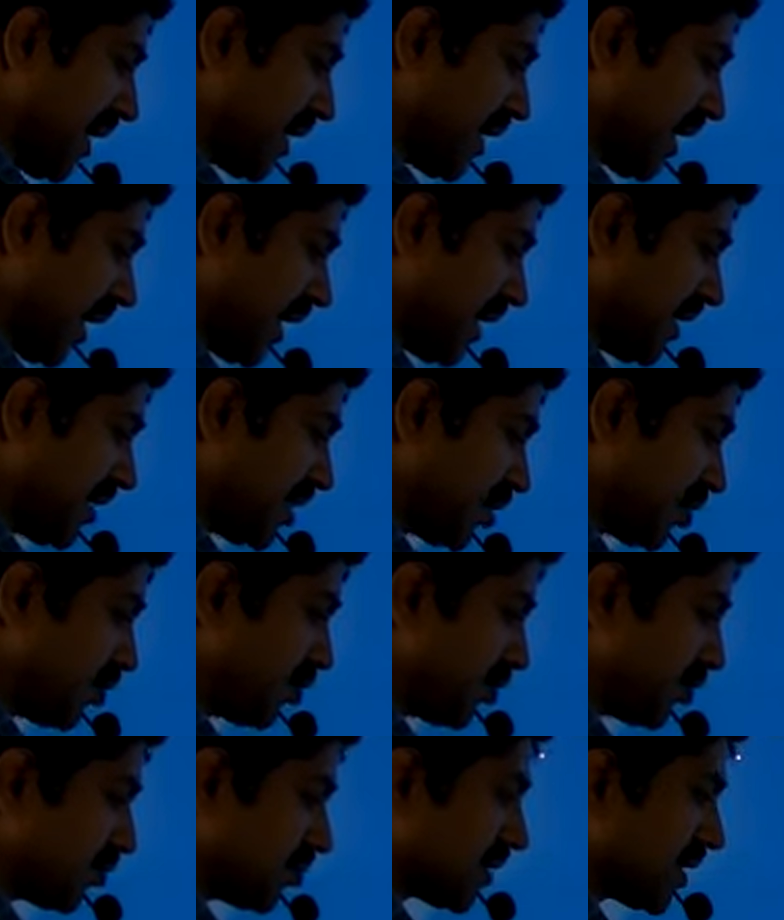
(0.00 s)
by
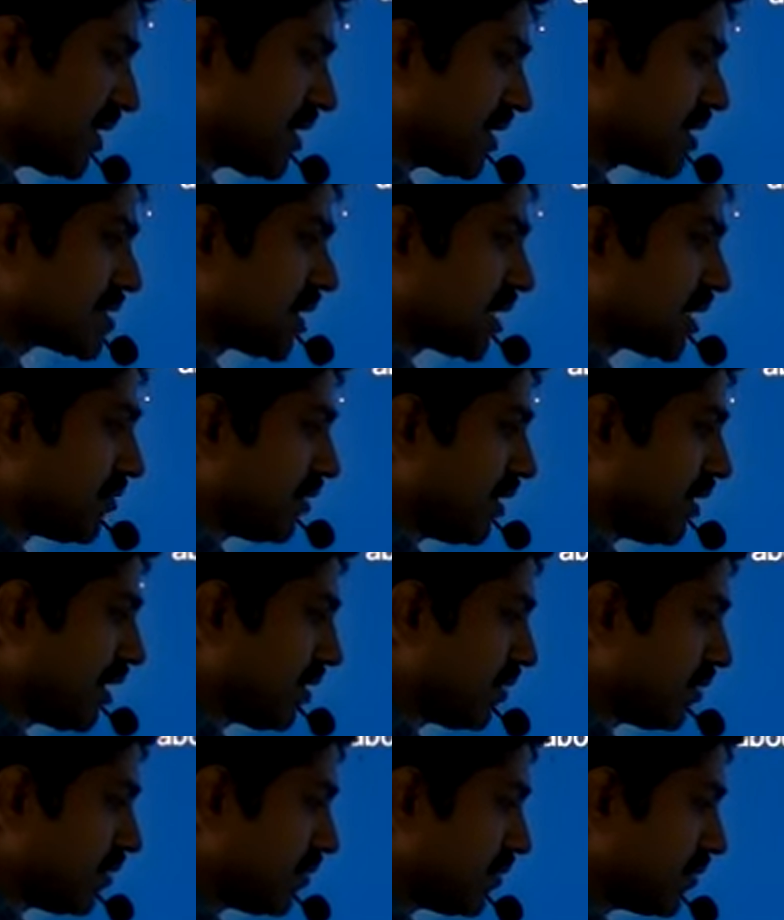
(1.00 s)
I2 is
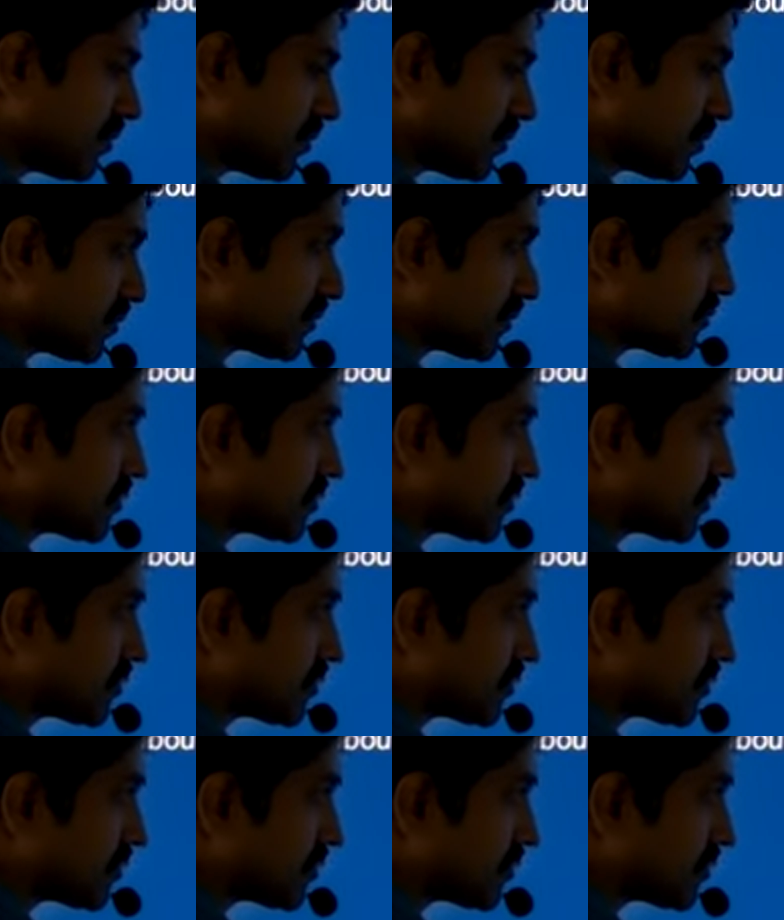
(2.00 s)
equal to